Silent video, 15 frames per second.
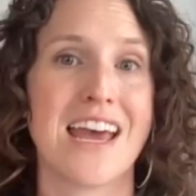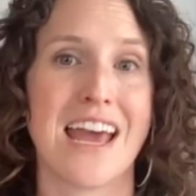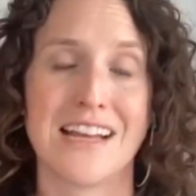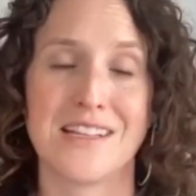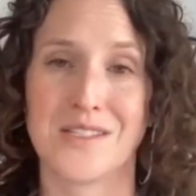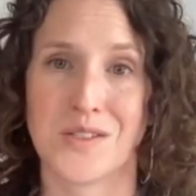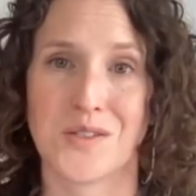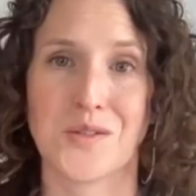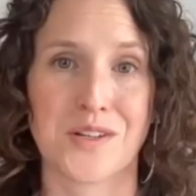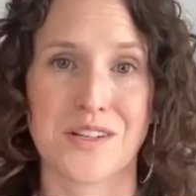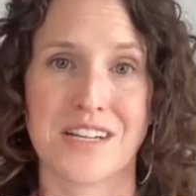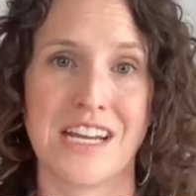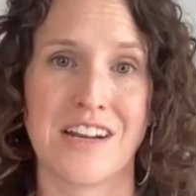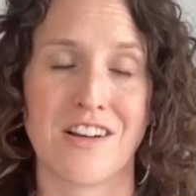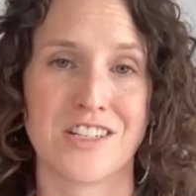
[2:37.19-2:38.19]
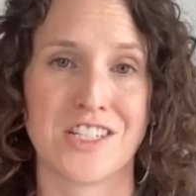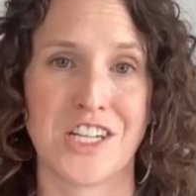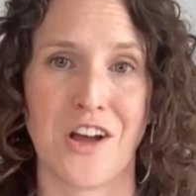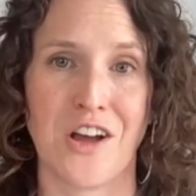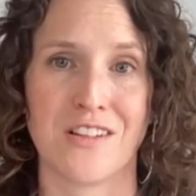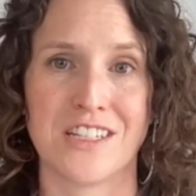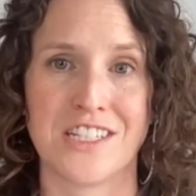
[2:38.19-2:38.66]
and stored in our
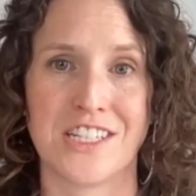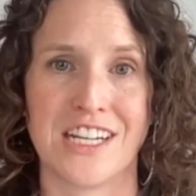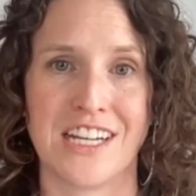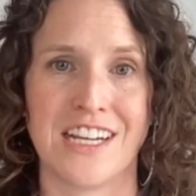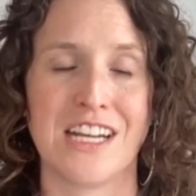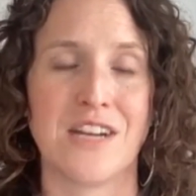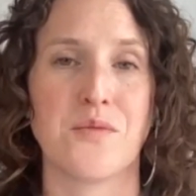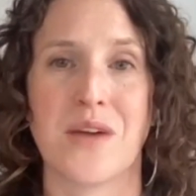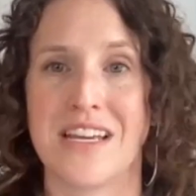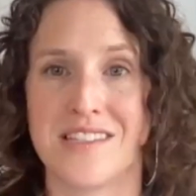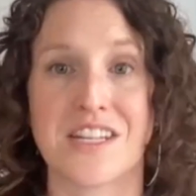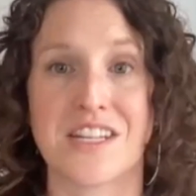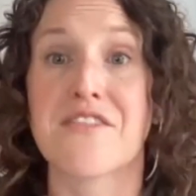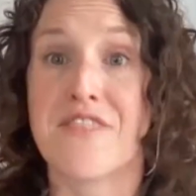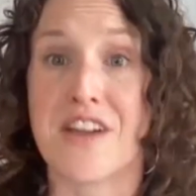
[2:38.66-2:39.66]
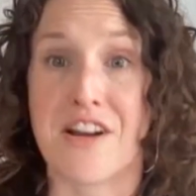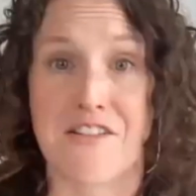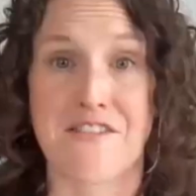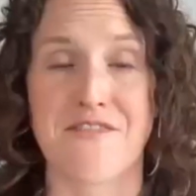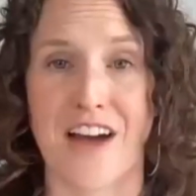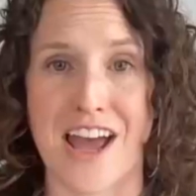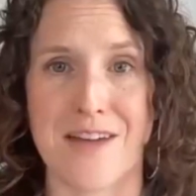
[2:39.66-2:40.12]
geology in ways that are
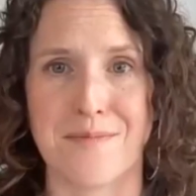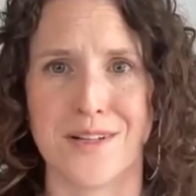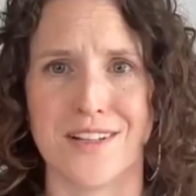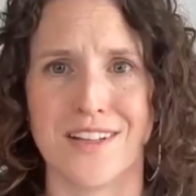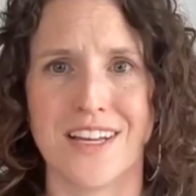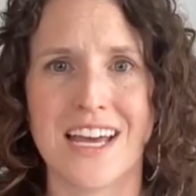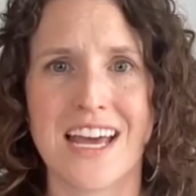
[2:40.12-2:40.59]
verifiable.